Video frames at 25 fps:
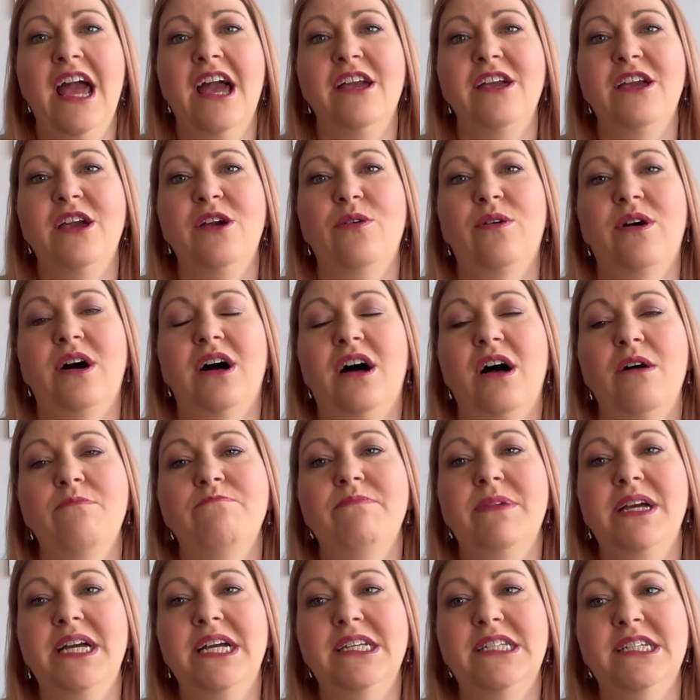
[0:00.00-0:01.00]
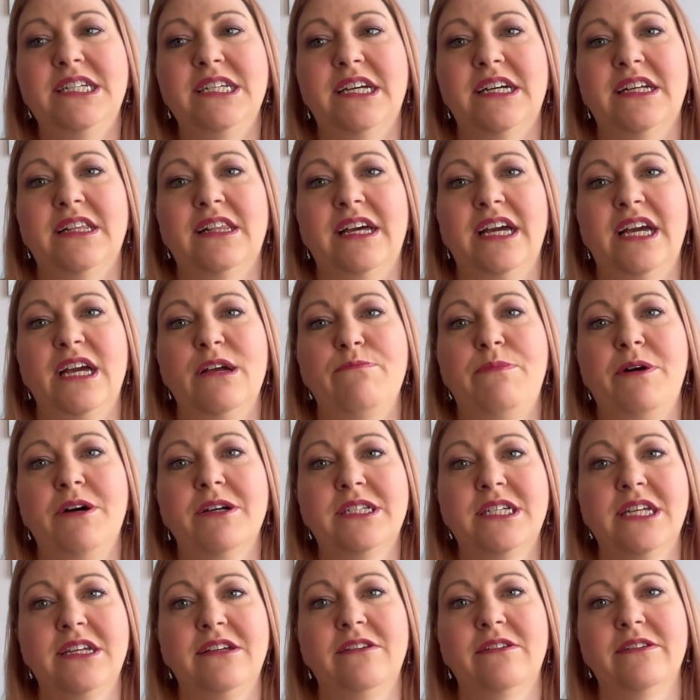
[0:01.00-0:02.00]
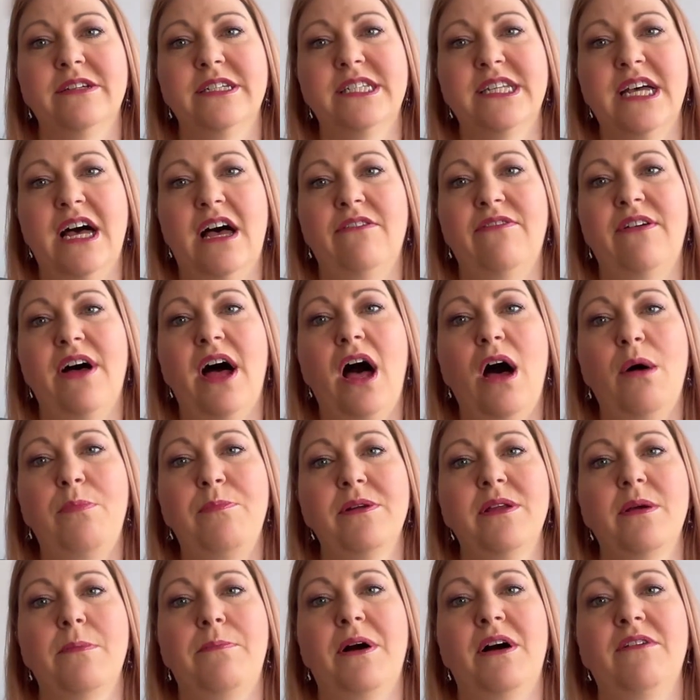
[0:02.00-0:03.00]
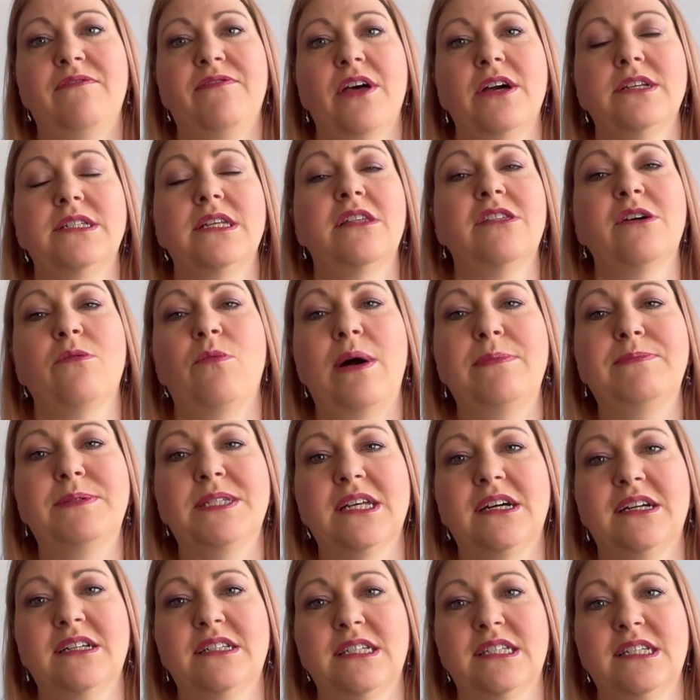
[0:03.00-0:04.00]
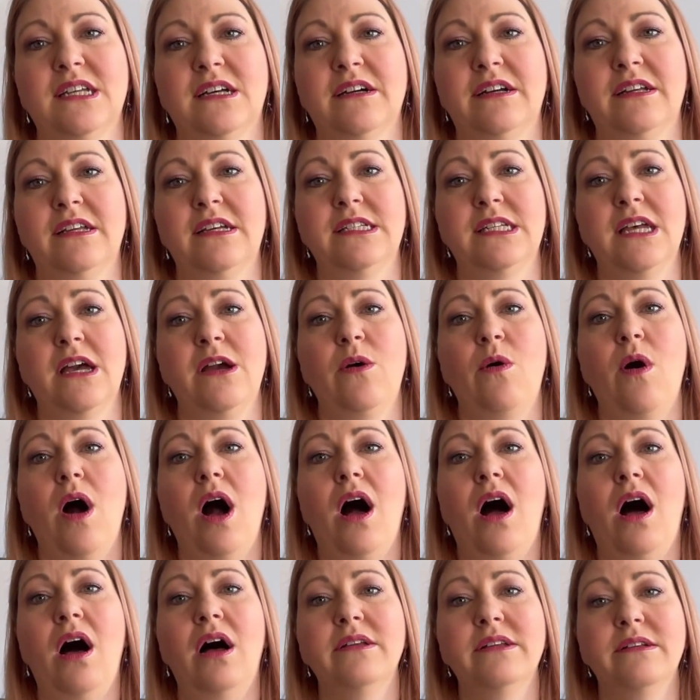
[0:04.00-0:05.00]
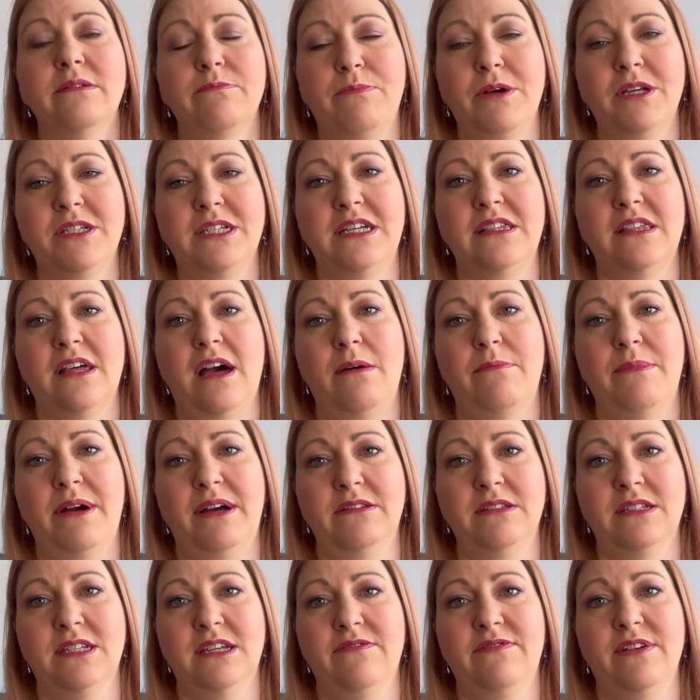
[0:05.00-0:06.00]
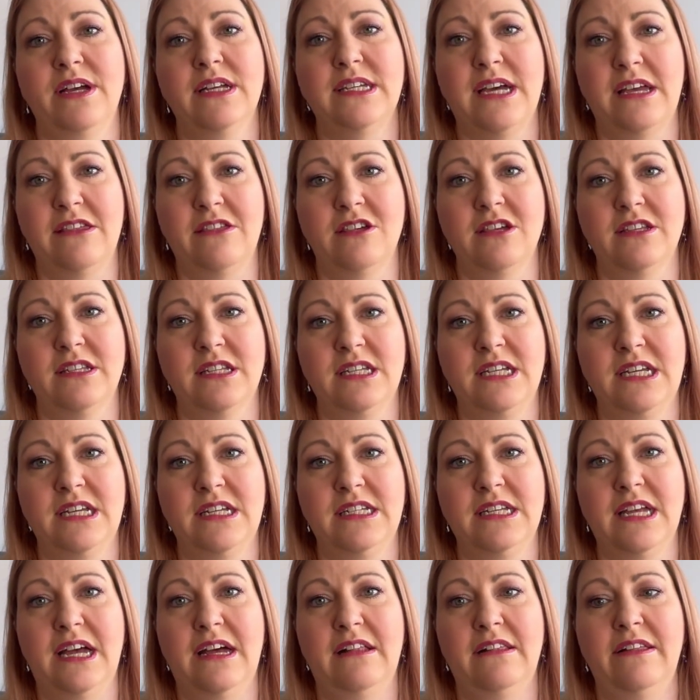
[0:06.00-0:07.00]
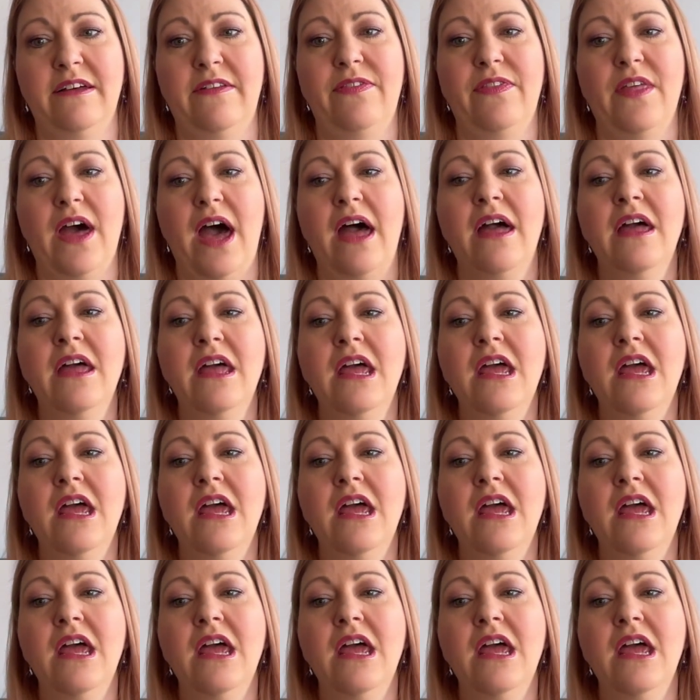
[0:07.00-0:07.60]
you are immediately putting yourself up and above those other website designers who aren't putting that amount of attention to detail in there,